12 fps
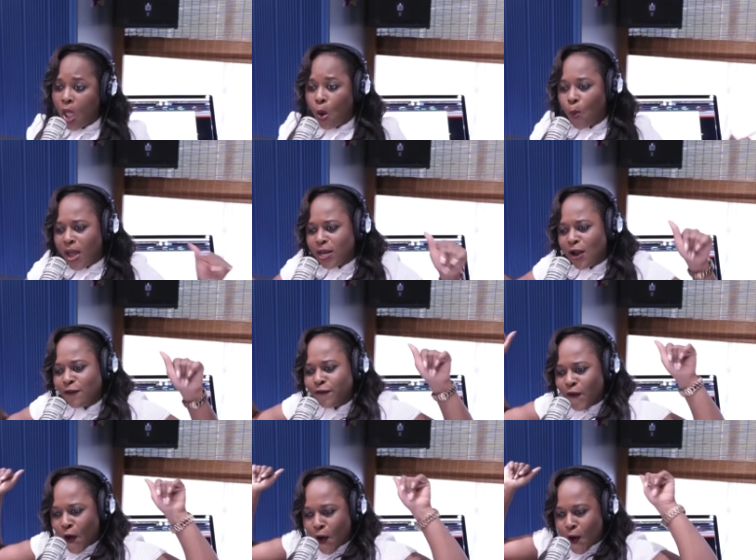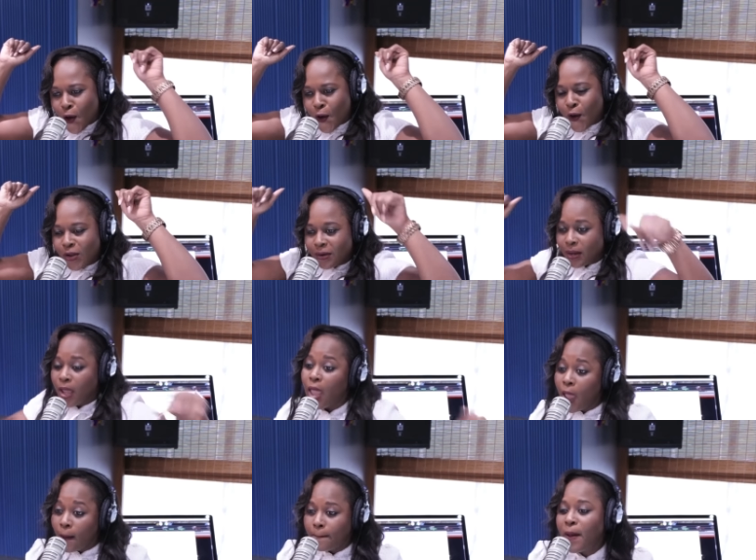When on full.
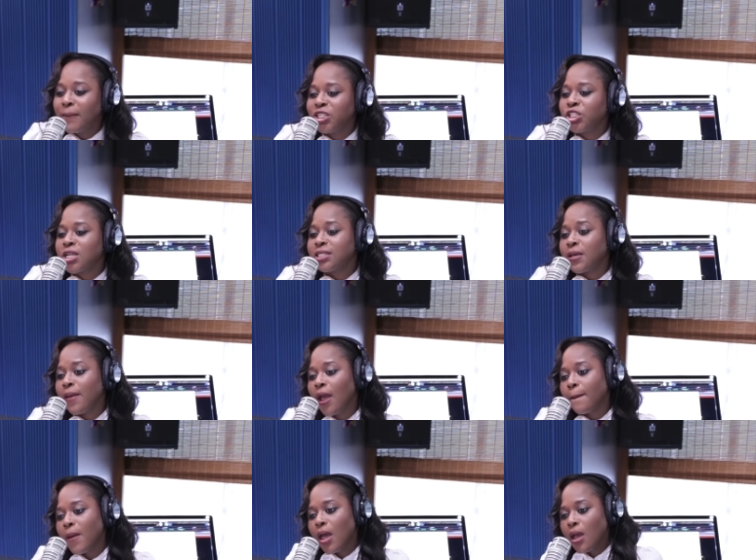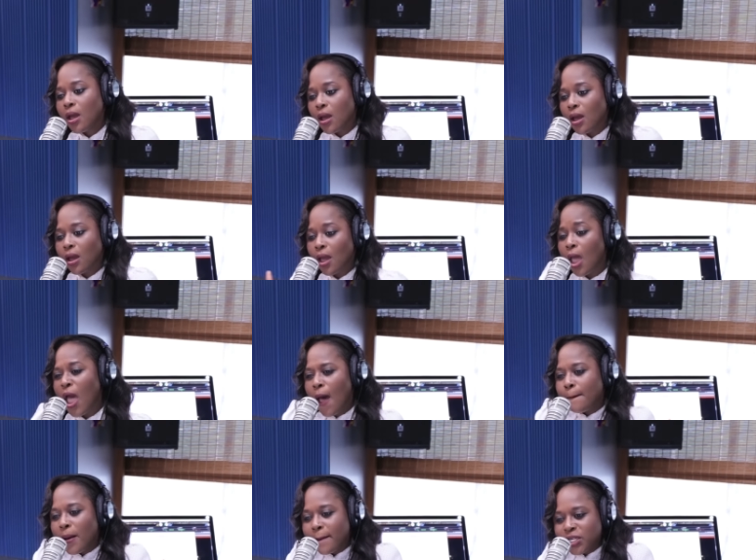Permission to make man.
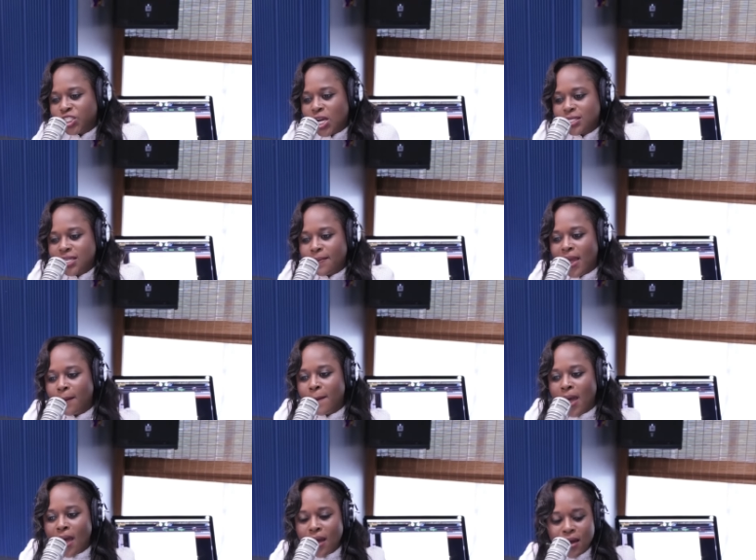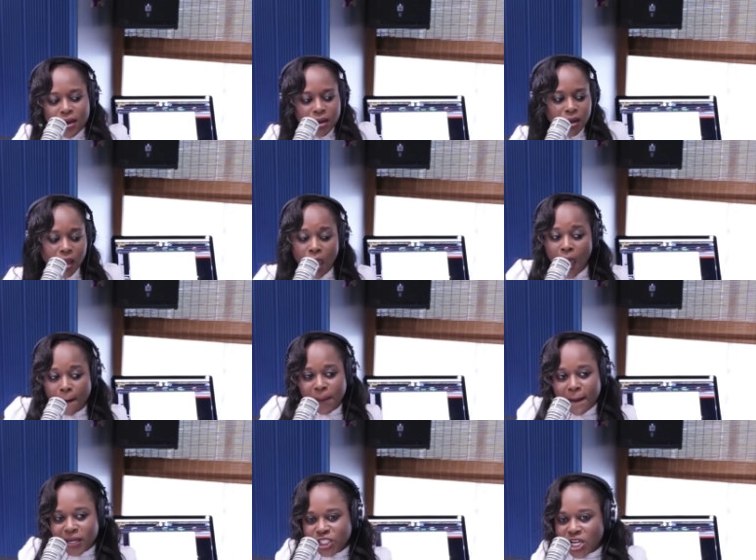Permission to make man.
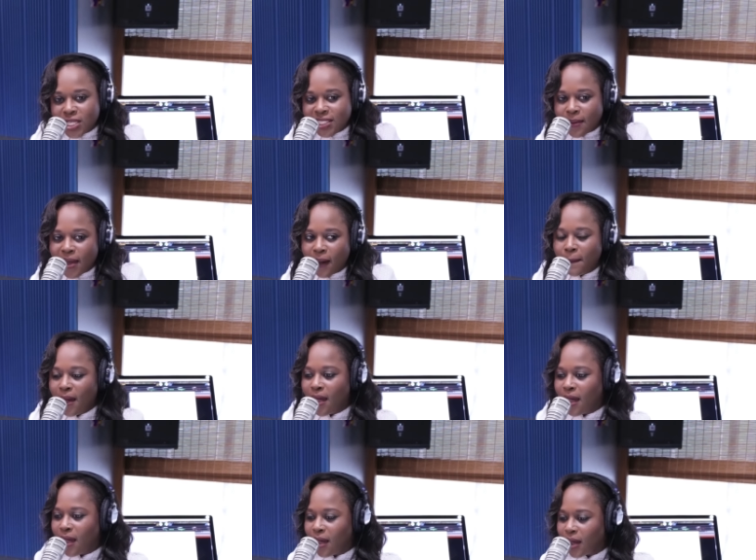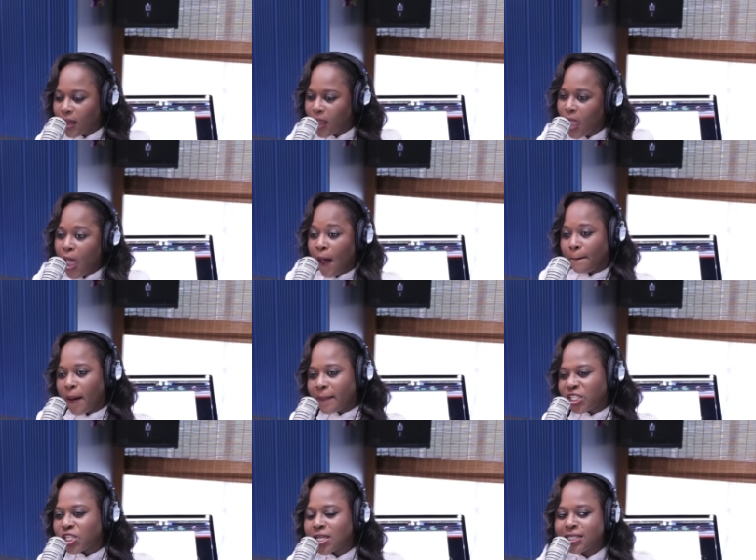Permission to make man.
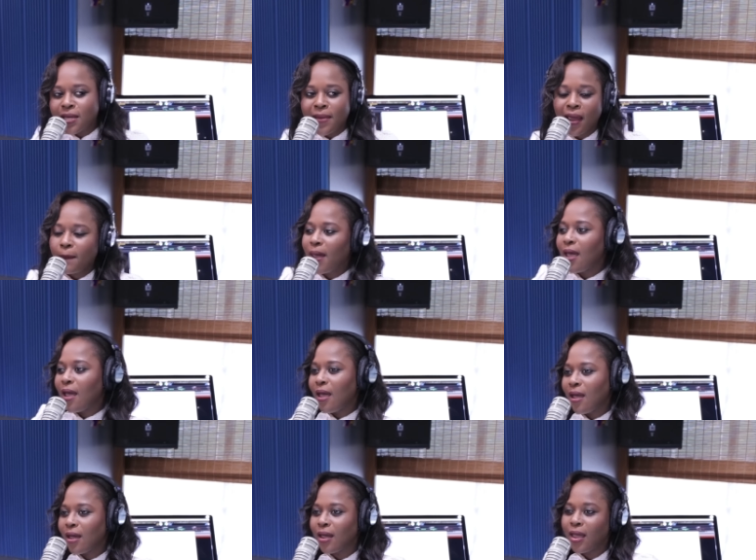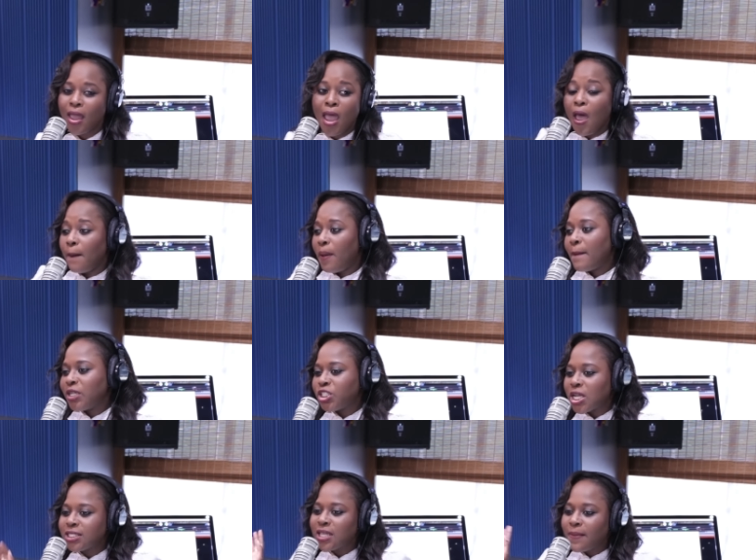Permission to make man.
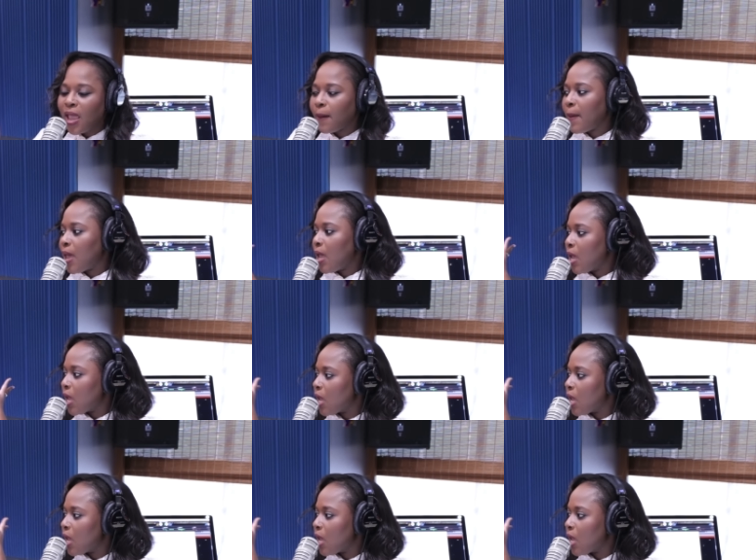Permission to make man.